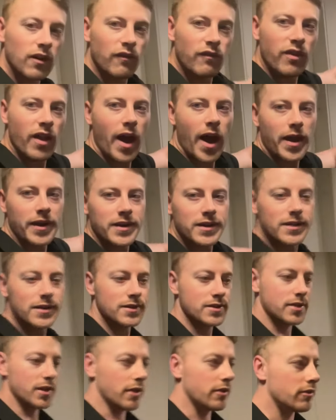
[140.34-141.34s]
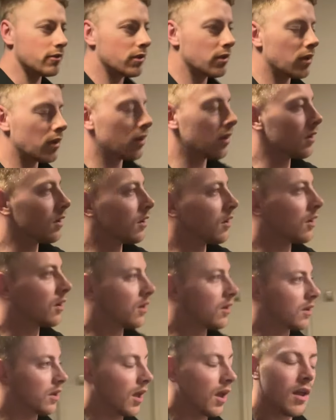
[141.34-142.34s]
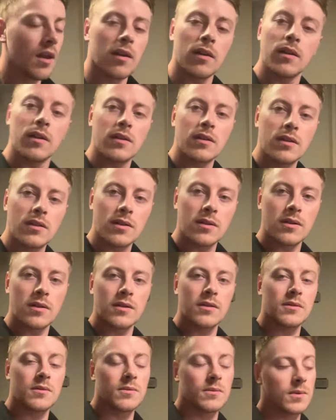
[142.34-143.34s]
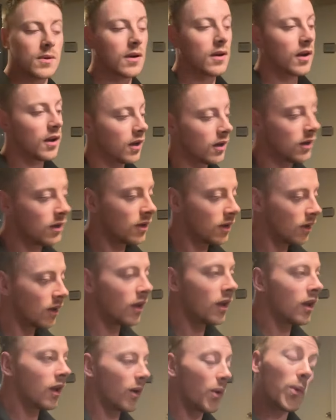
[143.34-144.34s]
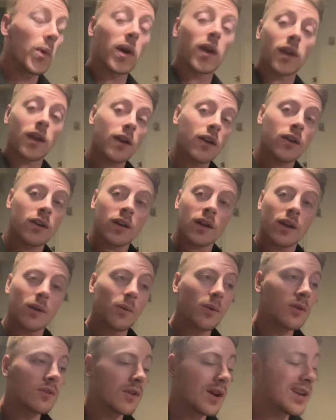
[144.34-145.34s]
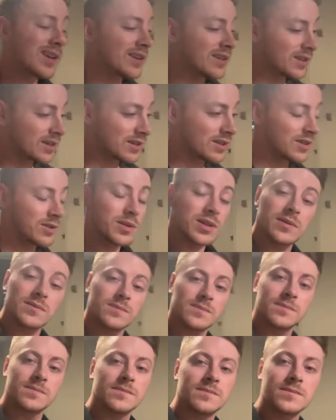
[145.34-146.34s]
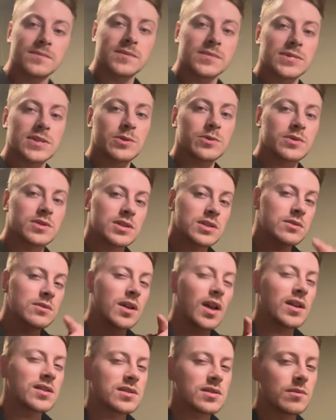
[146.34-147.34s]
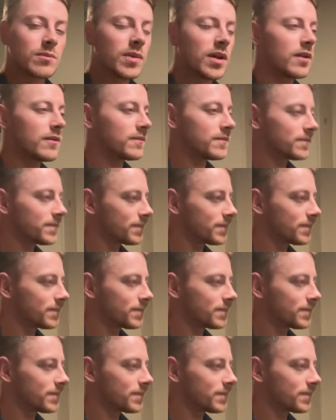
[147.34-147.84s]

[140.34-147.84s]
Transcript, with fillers: of that. So yeah, we're, uh, we're here and we're ready to do it. So we'll see you guys in a bit.